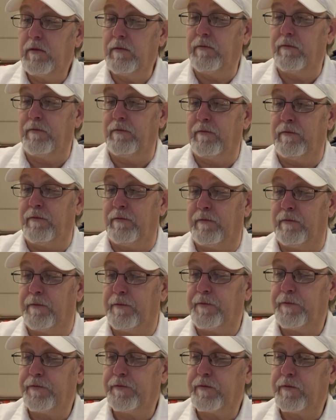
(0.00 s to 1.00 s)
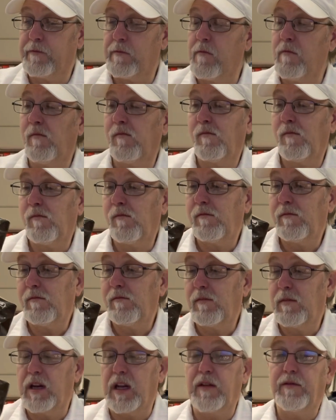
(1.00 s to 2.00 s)
even
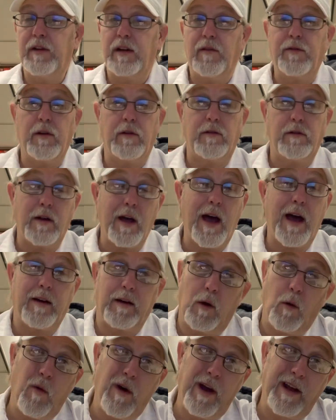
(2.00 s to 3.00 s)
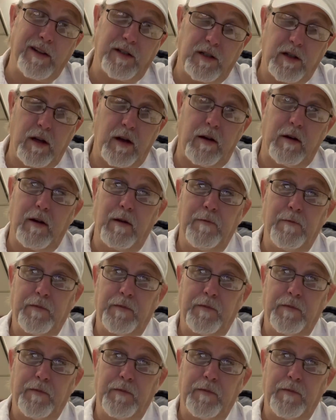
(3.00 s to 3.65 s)
if you're not a white cheddar